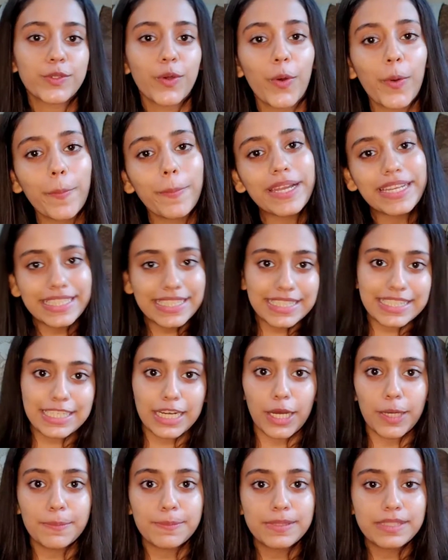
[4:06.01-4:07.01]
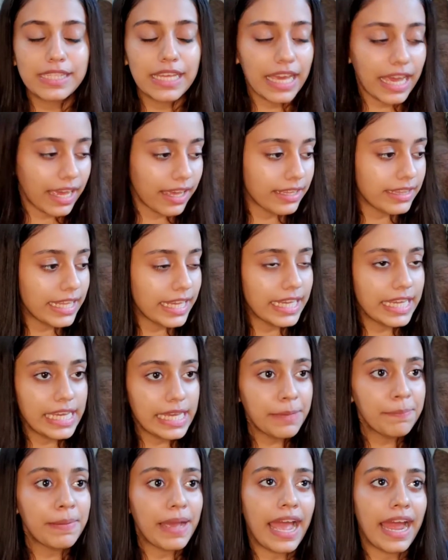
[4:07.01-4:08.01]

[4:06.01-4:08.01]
so many scrubs they keep,